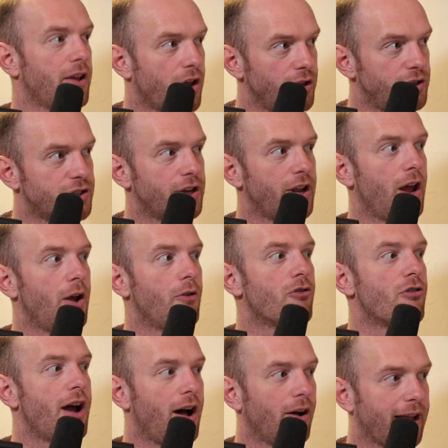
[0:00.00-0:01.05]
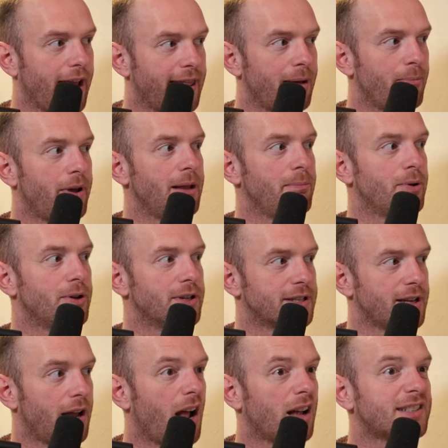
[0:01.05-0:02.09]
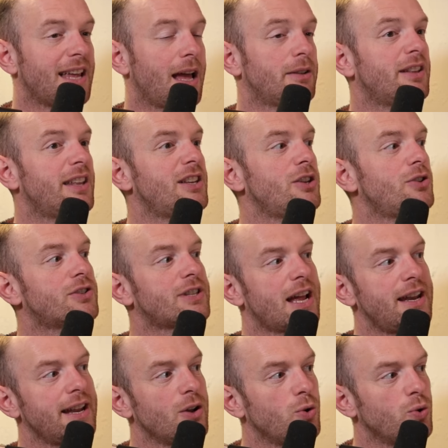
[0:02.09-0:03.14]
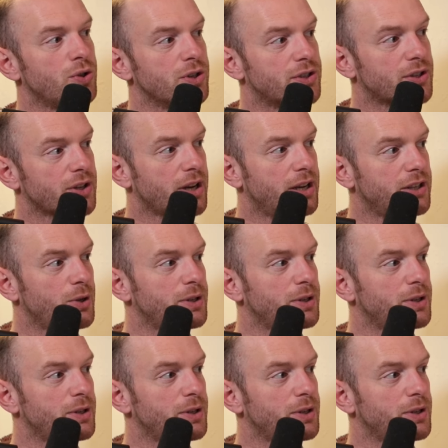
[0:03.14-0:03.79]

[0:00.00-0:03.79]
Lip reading: good to know. All right, I'll get that money put aside. Do they do standing orders? Can I do a